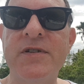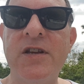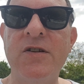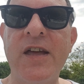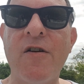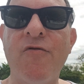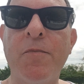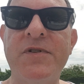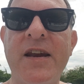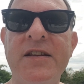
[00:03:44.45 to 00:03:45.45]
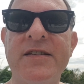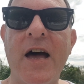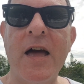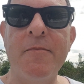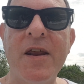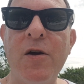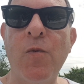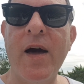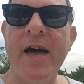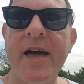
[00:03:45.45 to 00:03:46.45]
You can get robbed anytime,
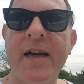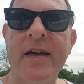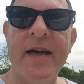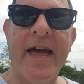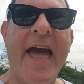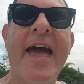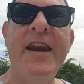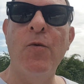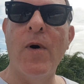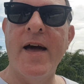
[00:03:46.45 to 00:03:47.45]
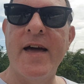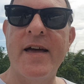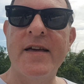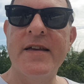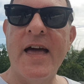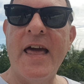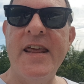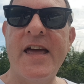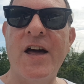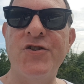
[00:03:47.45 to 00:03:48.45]
anywhere, anywhere,
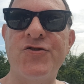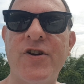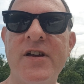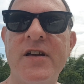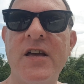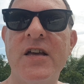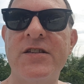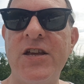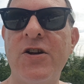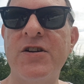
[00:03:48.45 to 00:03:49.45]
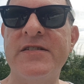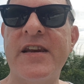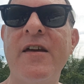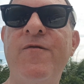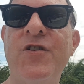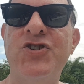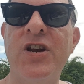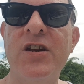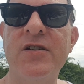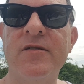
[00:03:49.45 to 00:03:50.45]
any country. So you've got to stay
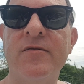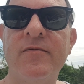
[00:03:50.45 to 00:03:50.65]
vigilant.